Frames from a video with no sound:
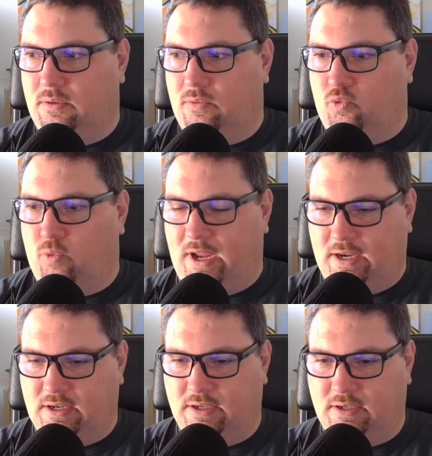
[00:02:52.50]

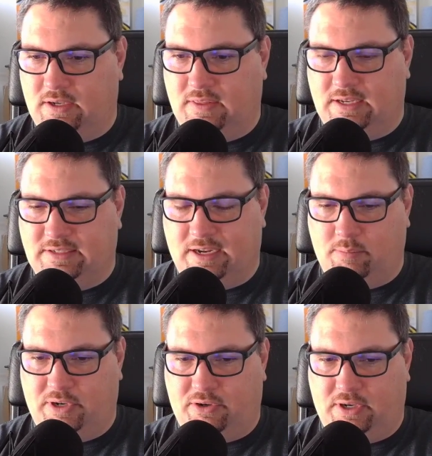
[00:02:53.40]
read in that time
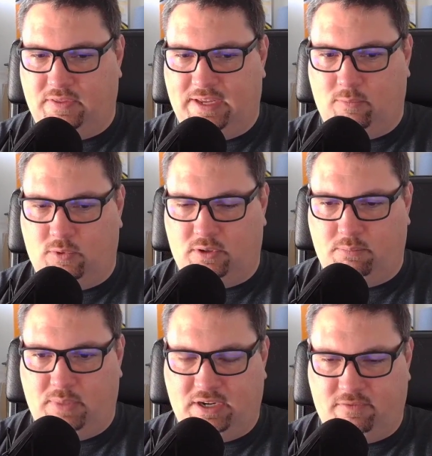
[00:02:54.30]
period that were
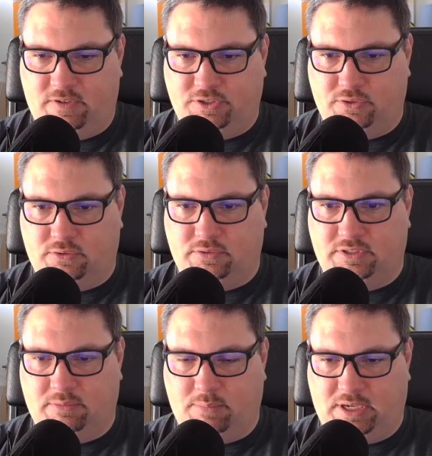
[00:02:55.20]
beneficial
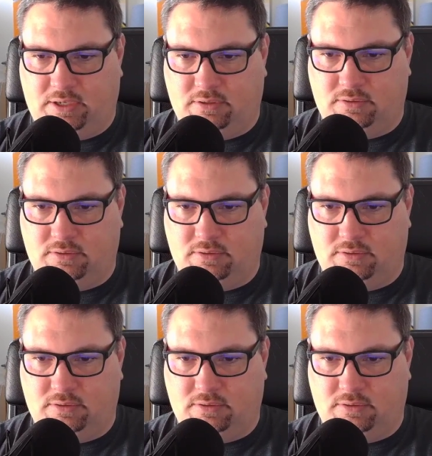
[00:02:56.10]
to me.